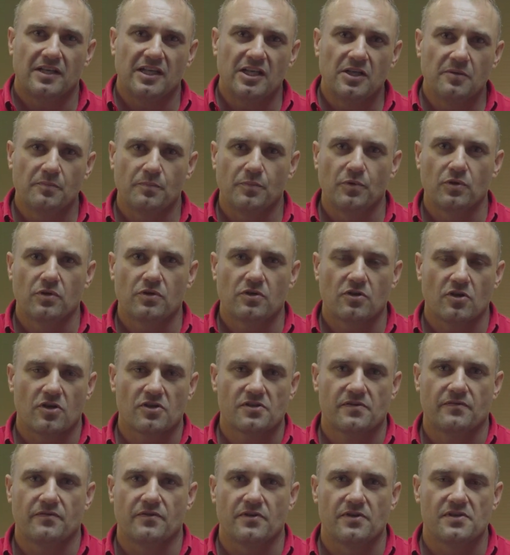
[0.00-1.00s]
input
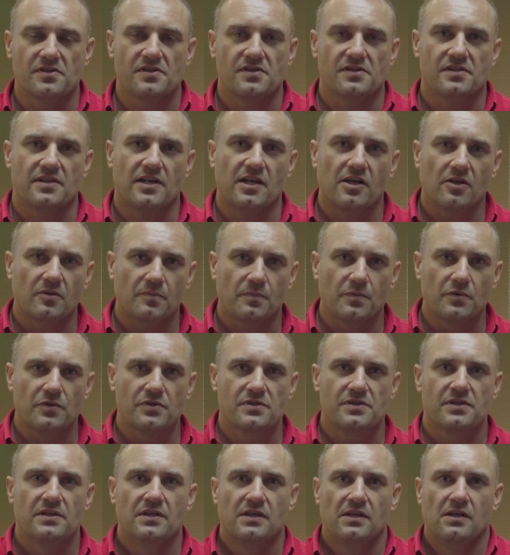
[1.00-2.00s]
cost versus
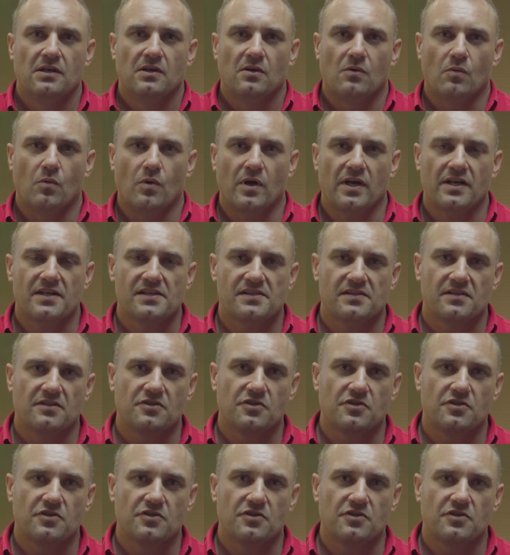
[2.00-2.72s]
outputs. What is the